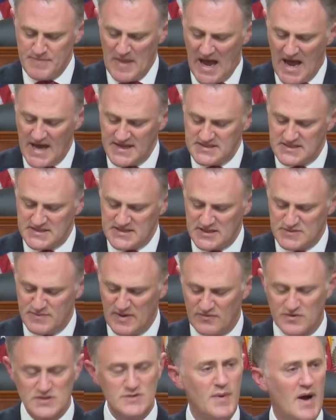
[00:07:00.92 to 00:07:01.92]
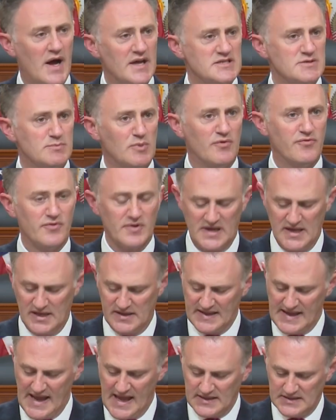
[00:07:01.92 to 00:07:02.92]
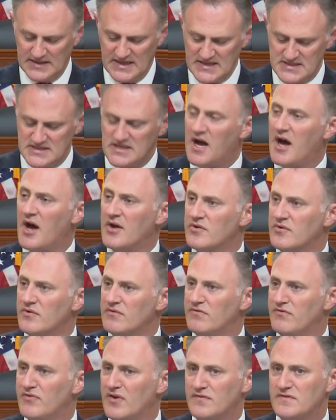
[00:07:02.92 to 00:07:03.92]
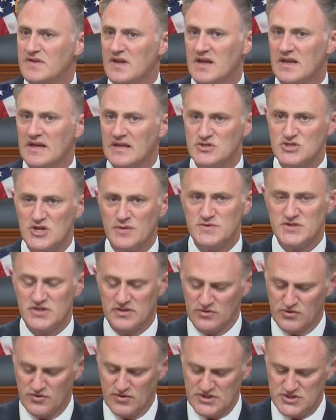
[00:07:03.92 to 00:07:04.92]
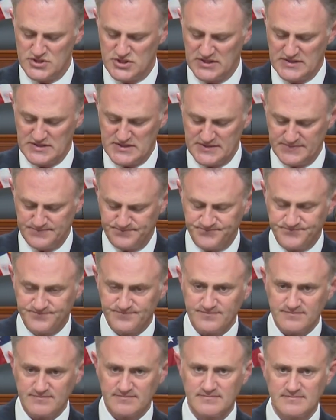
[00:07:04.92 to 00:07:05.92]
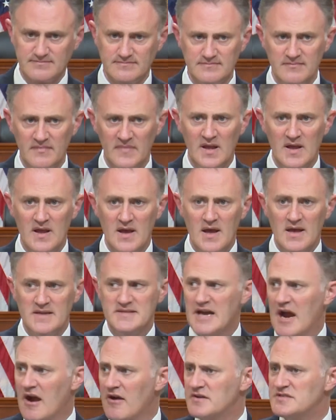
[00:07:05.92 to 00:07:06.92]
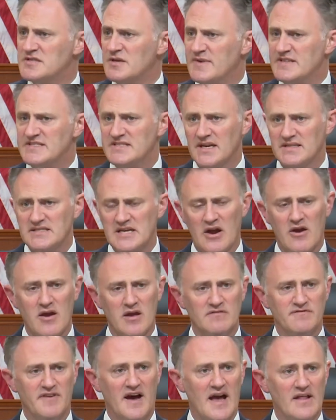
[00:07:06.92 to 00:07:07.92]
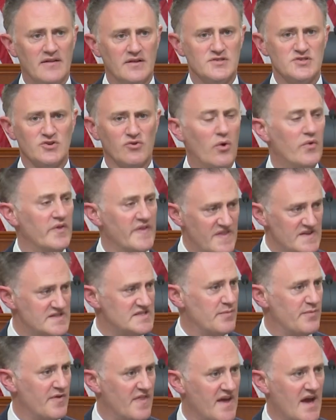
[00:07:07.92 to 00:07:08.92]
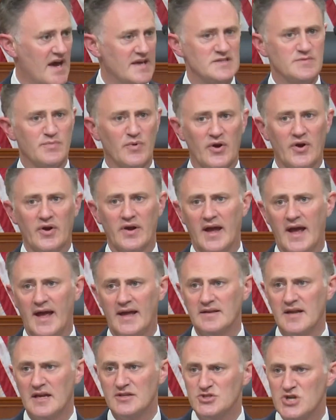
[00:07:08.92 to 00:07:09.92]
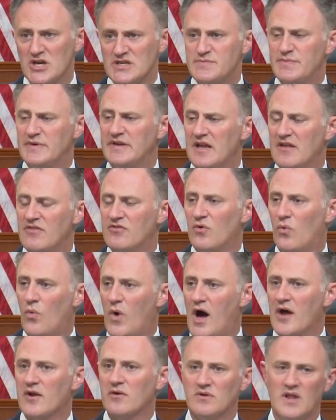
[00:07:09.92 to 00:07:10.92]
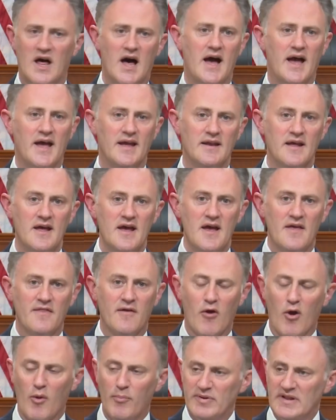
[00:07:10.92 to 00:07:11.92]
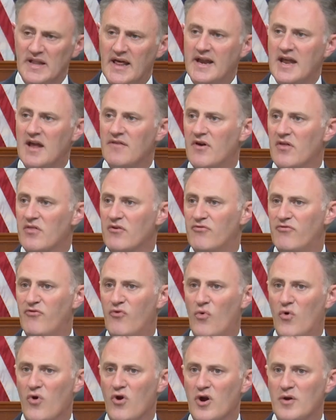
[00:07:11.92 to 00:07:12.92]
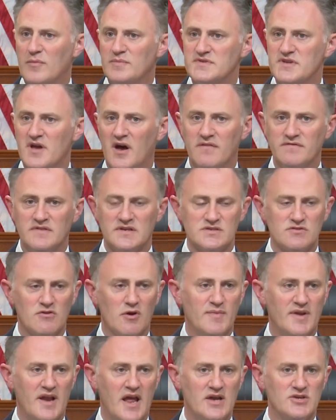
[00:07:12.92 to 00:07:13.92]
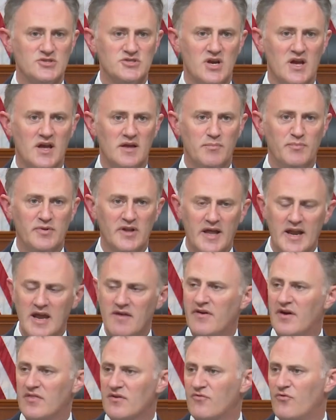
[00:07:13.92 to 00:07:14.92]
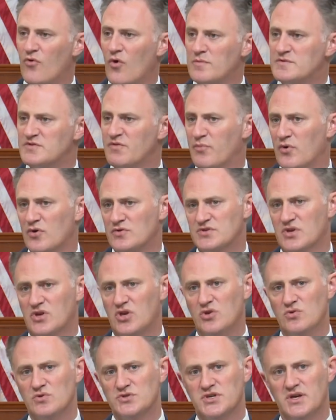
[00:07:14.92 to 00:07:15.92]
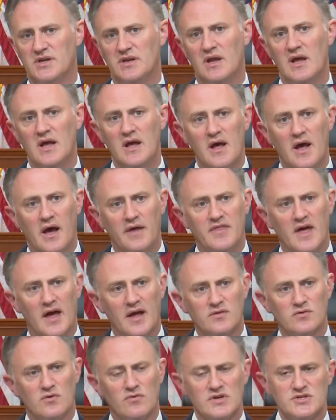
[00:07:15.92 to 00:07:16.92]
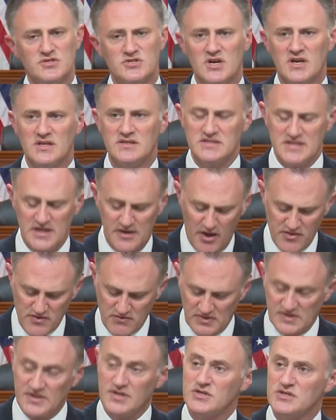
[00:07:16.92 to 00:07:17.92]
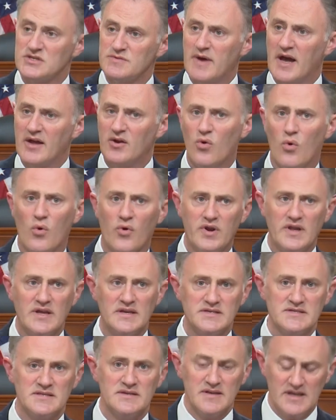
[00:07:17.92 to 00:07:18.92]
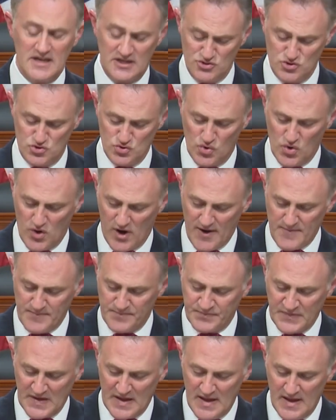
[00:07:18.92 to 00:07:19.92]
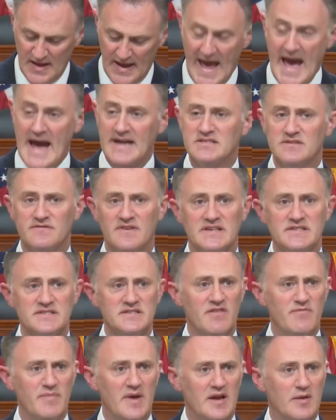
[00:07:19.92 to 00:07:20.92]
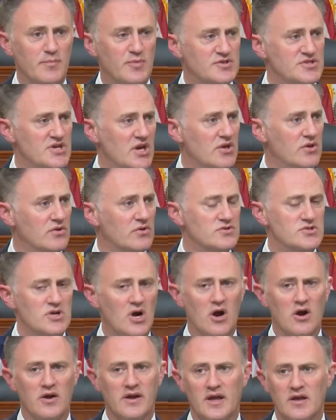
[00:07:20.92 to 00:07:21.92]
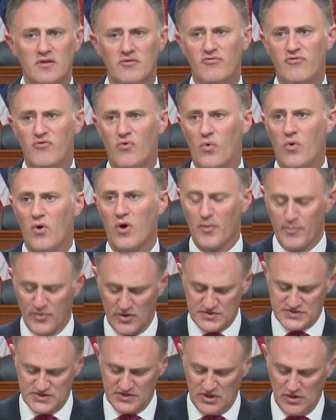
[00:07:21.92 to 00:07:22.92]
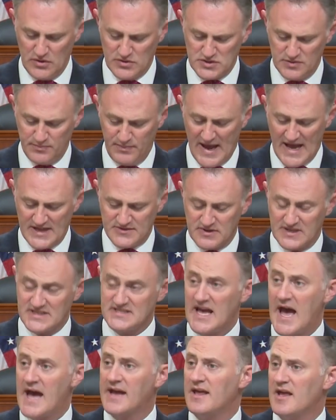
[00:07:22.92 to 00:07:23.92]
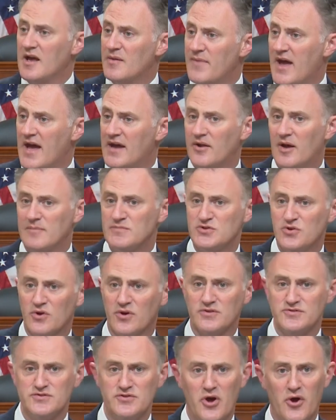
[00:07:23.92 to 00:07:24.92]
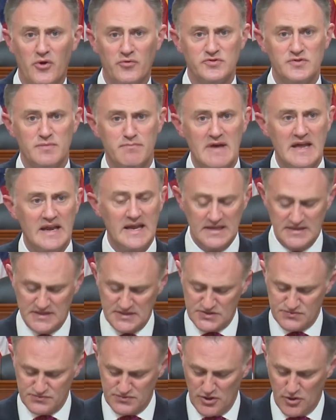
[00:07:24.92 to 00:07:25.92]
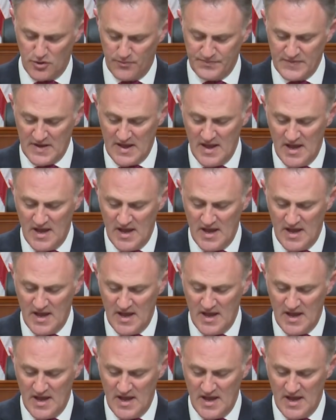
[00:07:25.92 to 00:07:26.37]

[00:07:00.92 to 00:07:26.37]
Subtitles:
ISIS has been responsible for killing at least 150 Egyptian Christians. Terrorism and sectarian violence are only the tip of the iceberg, and just beneath the waterline, there are plenty of other forms of discrimination, plenty of other forms of persecution that Christians and other religious minorities endure. Activists have been a particular target for persecution. Patrick Zaki, a man I'm sure is known to many in this room,